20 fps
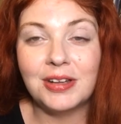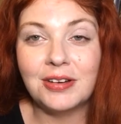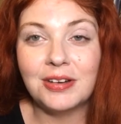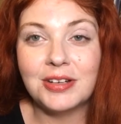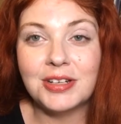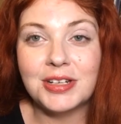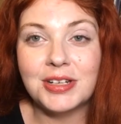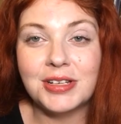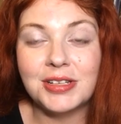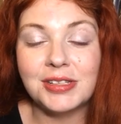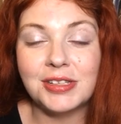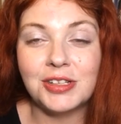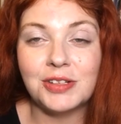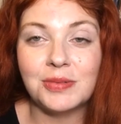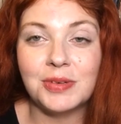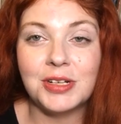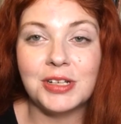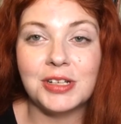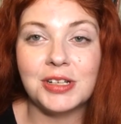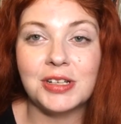energy
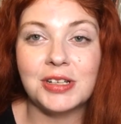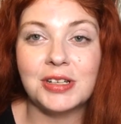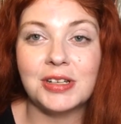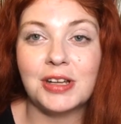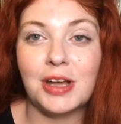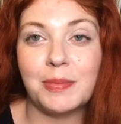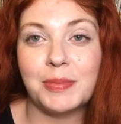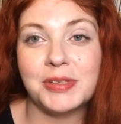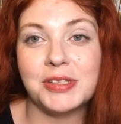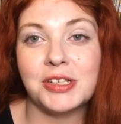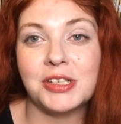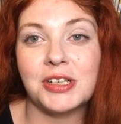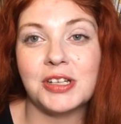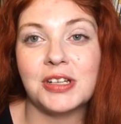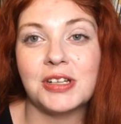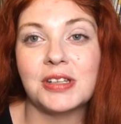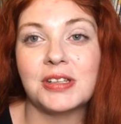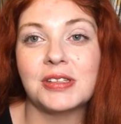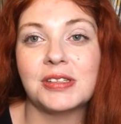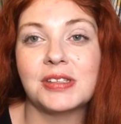situation
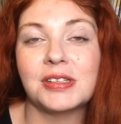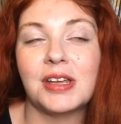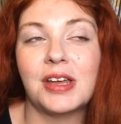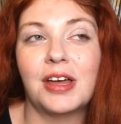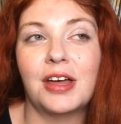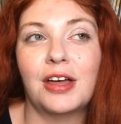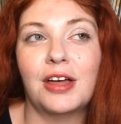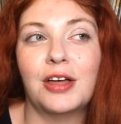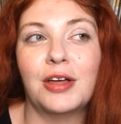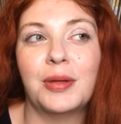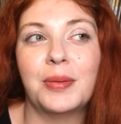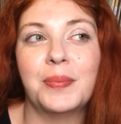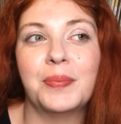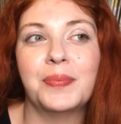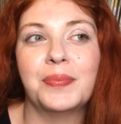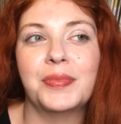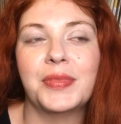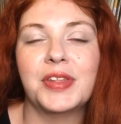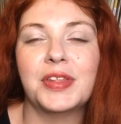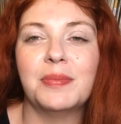oppositions
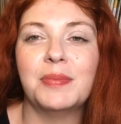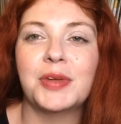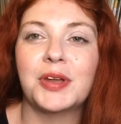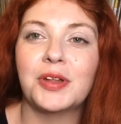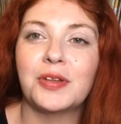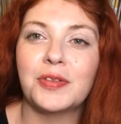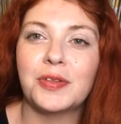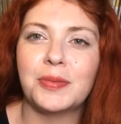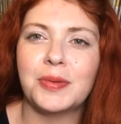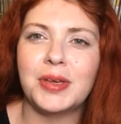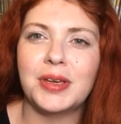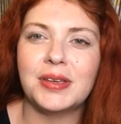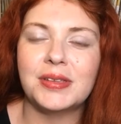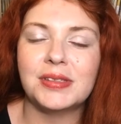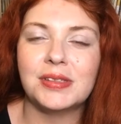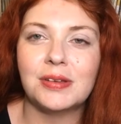in the middle of the week.